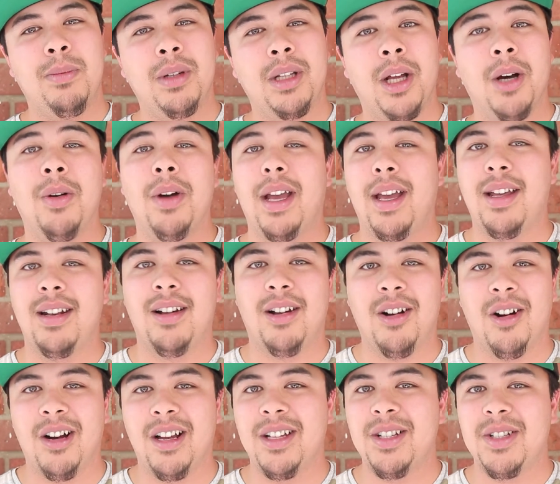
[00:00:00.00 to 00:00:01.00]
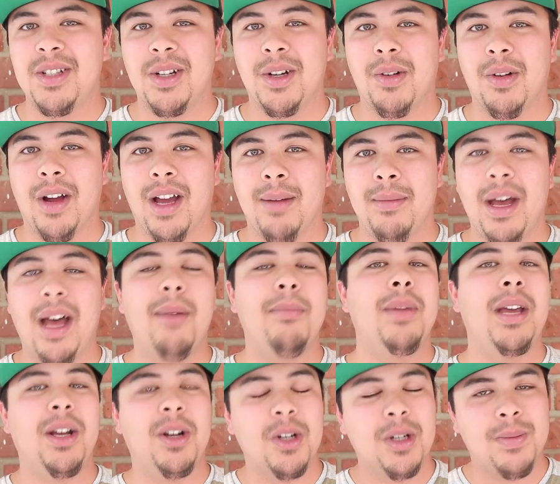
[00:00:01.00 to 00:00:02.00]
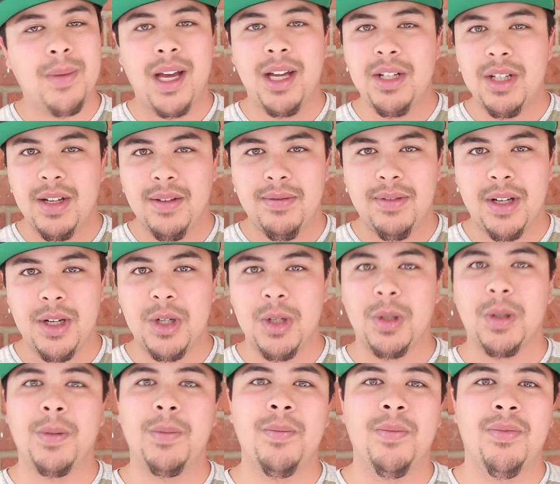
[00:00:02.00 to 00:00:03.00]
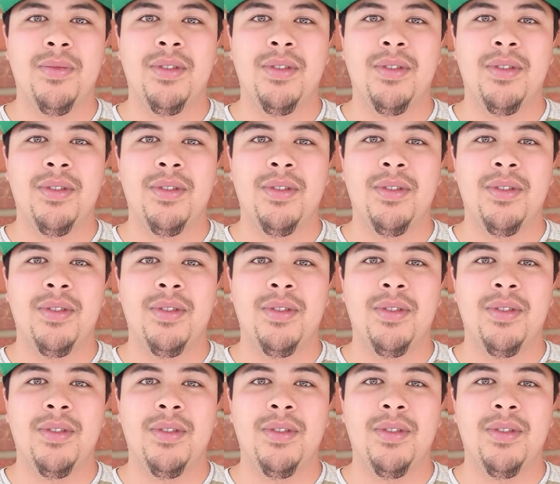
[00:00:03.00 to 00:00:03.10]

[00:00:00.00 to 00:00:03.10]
below and on our Instagram at Maker's Magic Official